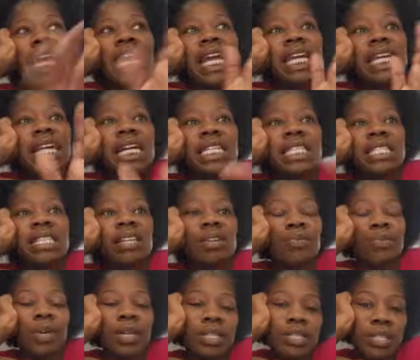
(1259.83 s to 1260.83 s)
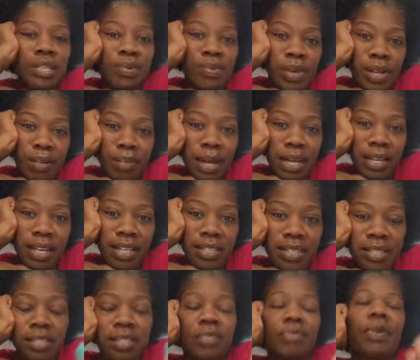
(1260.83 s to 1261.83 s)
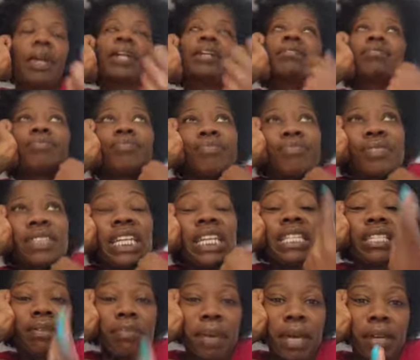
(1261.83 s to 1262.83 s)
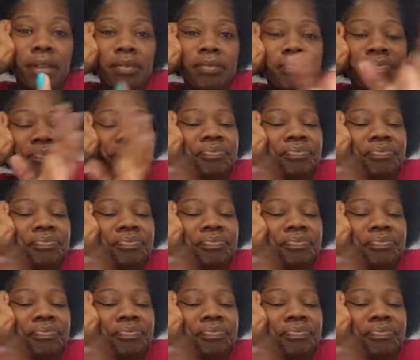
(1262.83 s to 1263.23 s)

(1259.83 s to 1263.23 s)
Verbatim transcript: And I sent one to one of my cousins, right? He's a male.